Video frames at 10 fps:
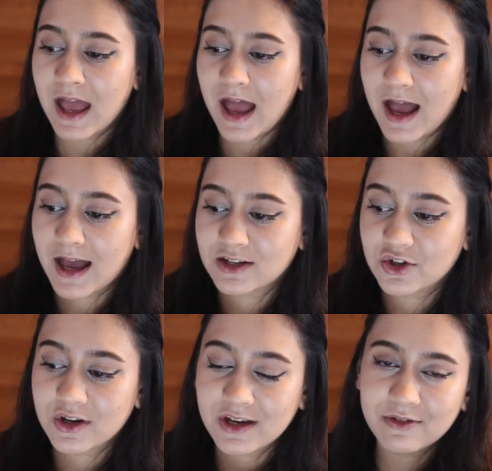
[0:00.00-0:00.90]
And you
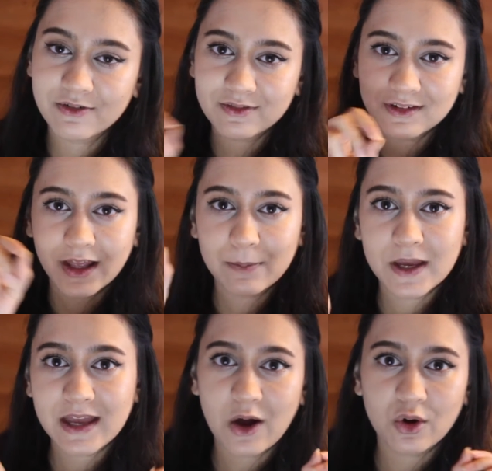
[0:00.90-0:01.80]
can even like
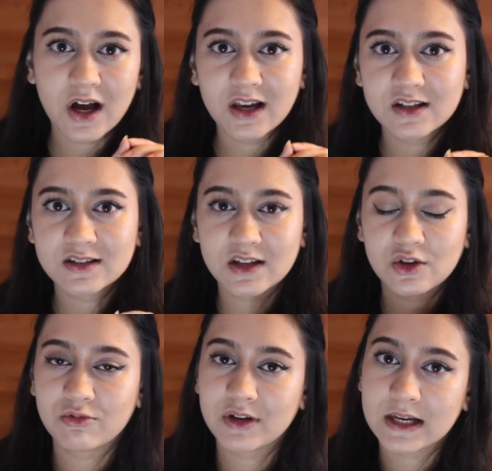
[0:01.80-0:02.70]
pick out colours that
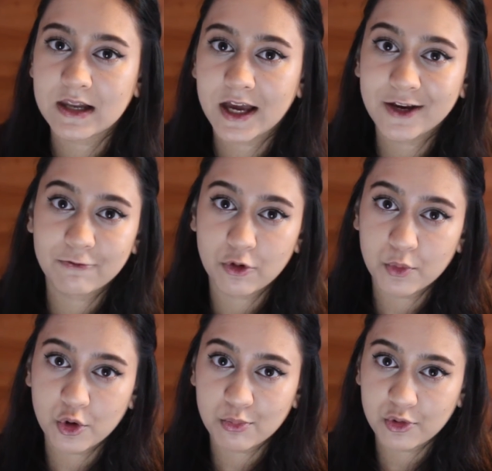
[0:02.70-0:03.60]
you really like from
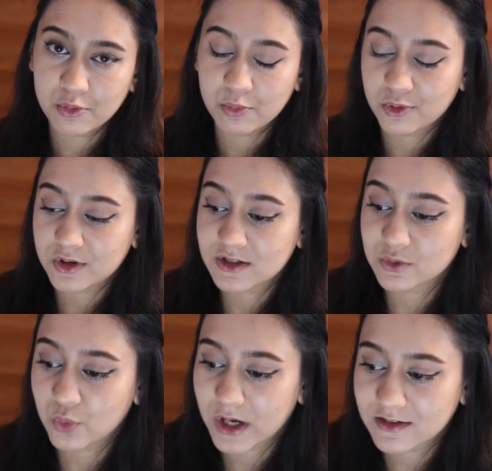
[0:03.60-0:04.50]
your mood board as
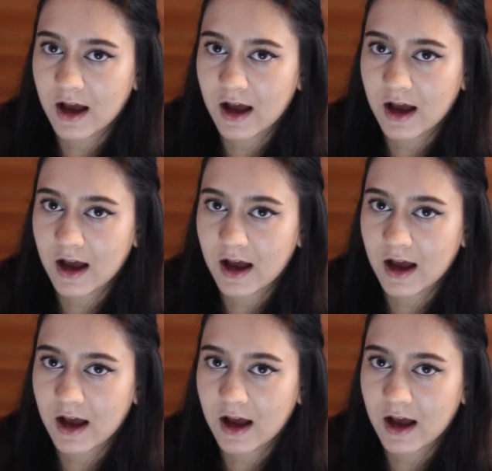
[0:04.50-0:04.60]
well.